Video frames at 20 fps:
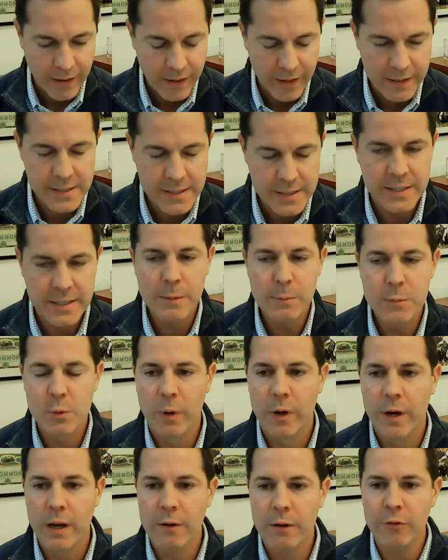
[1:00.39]
It seems
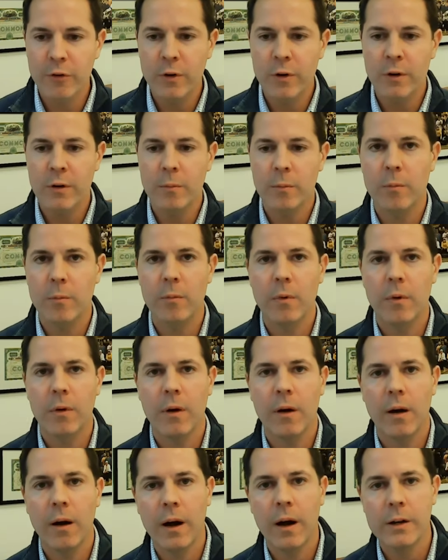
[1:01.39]
whenever
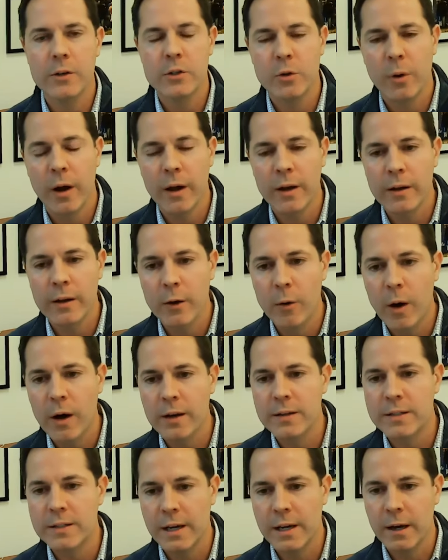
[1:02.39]
I try to go out
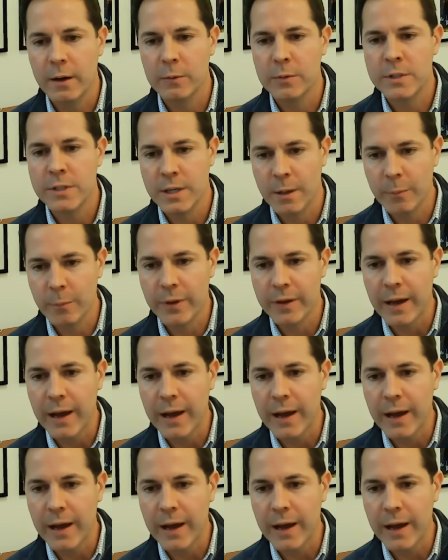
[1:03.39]
of town, something